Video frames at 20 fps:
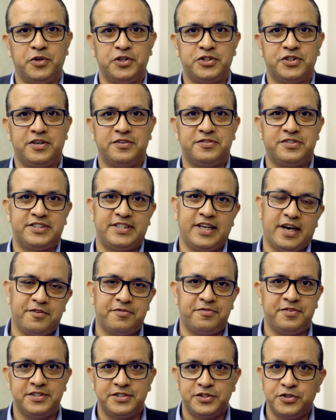what sort of
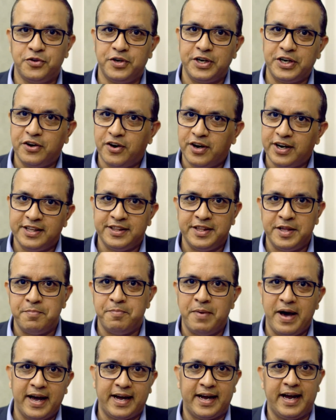stuff is going on in the
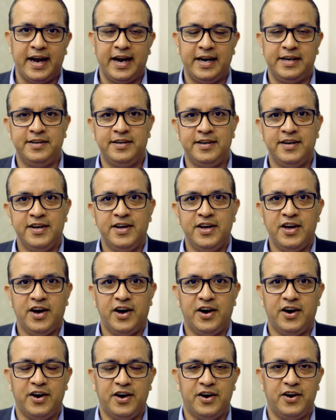back end
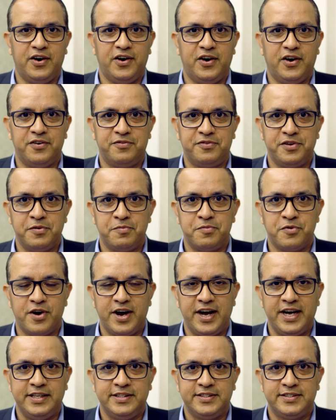of your
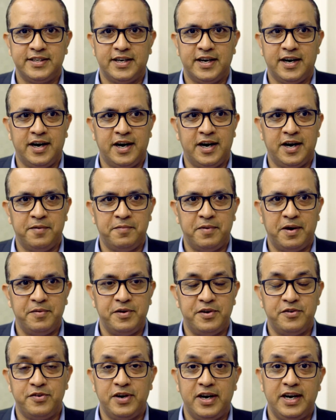brains. I
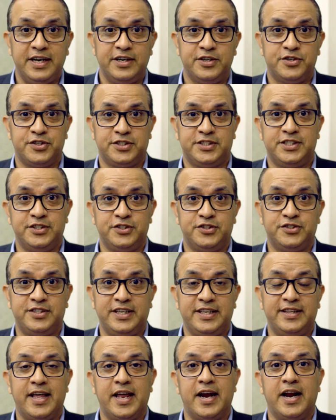mean, really interesting to
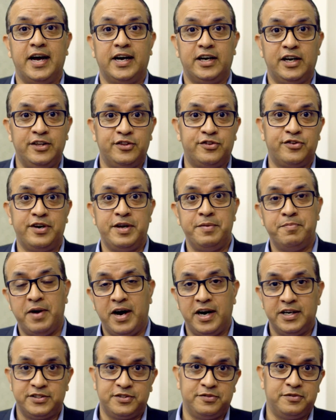see there are actually three
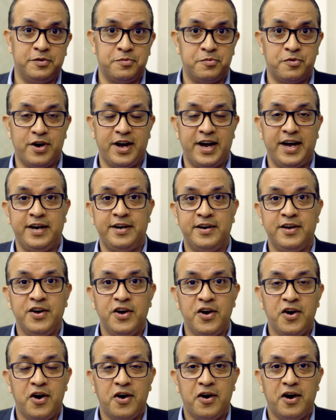parts of the brain
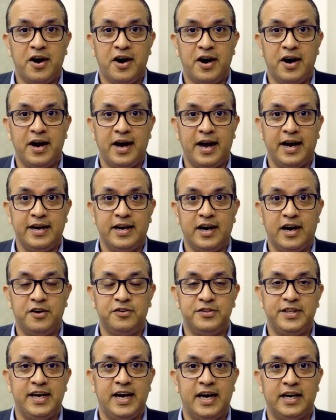and
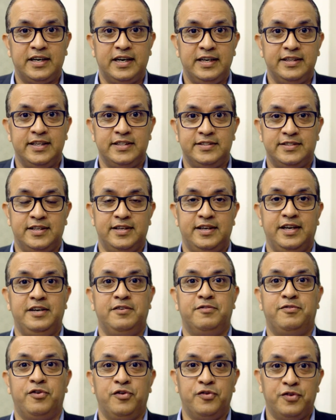how they actually, there's the
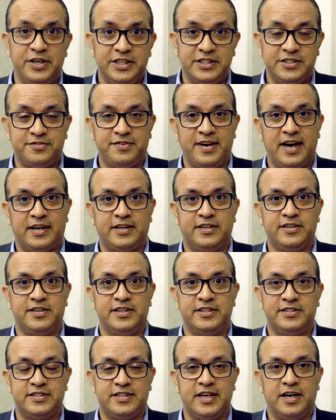influence factor
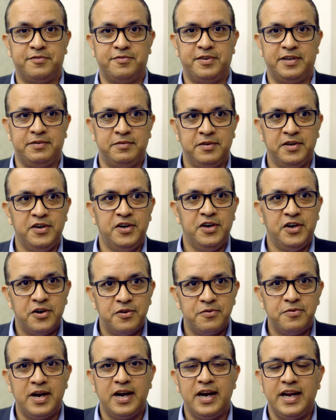and stuff, and
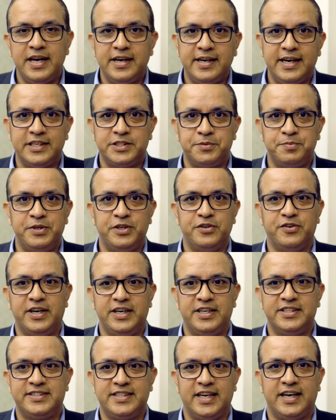really gets me to
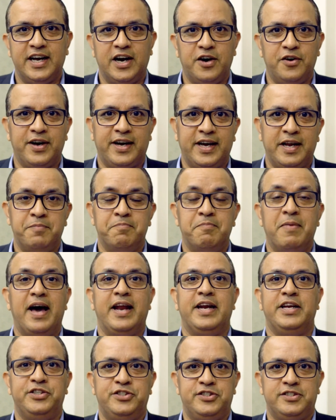understand how I can
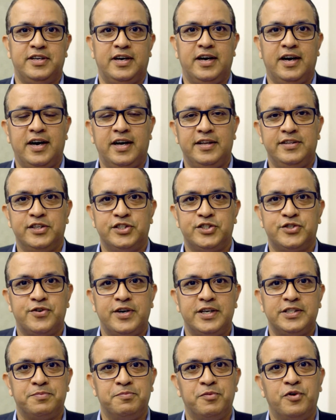manage the
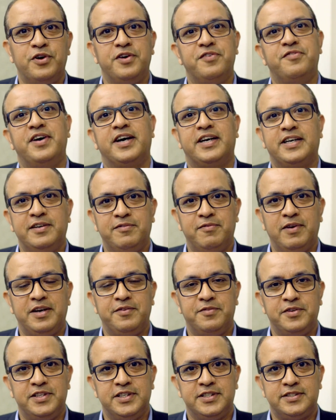stress more
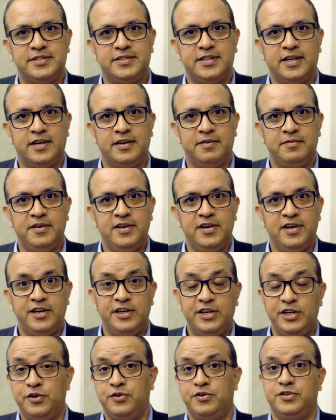effectively with this
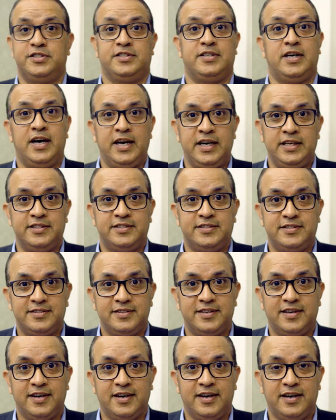
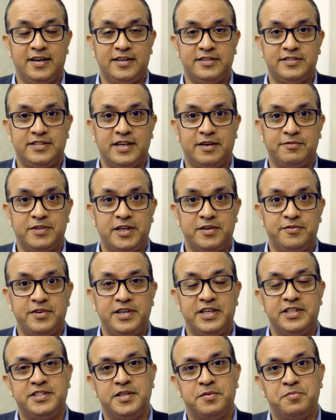neuroscience stuff that
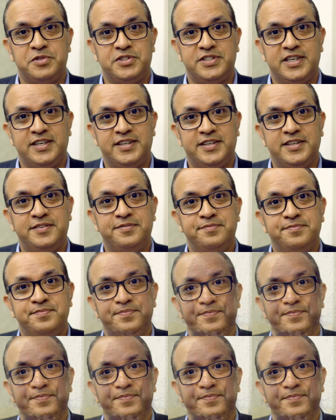Vanessa presented.